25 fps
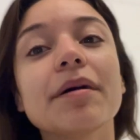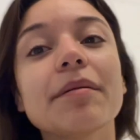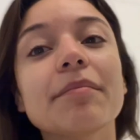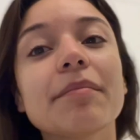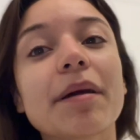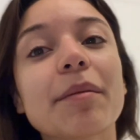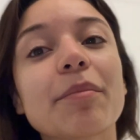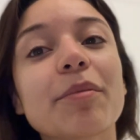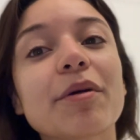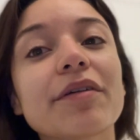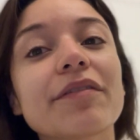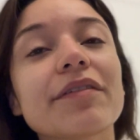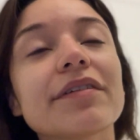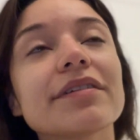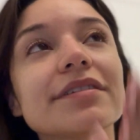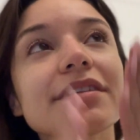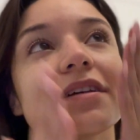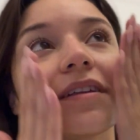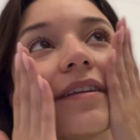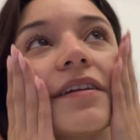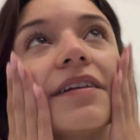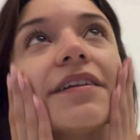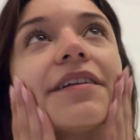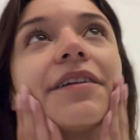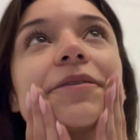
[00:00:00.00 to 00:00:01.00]
My boyfriend
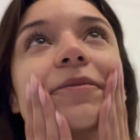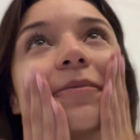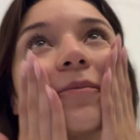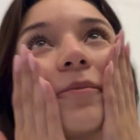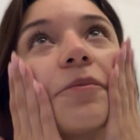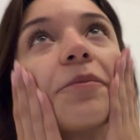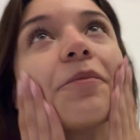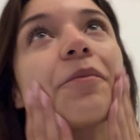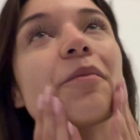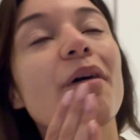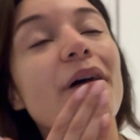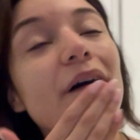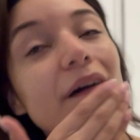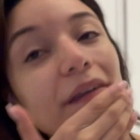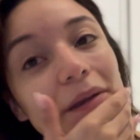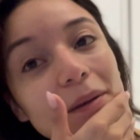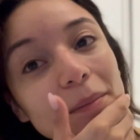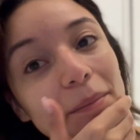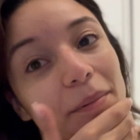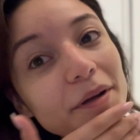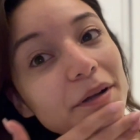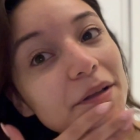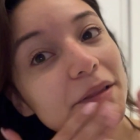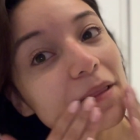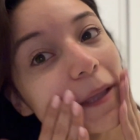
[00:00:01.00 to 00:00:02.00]
said he didn't want a
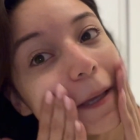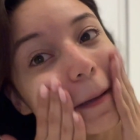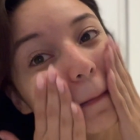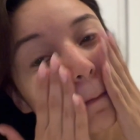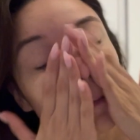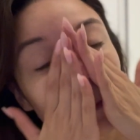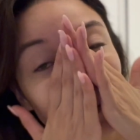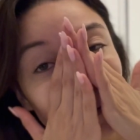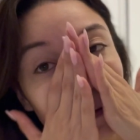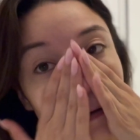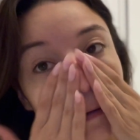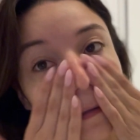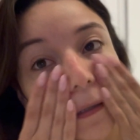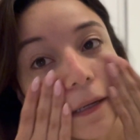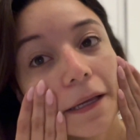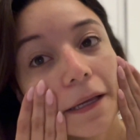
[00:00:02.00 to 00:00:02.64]
birthday party.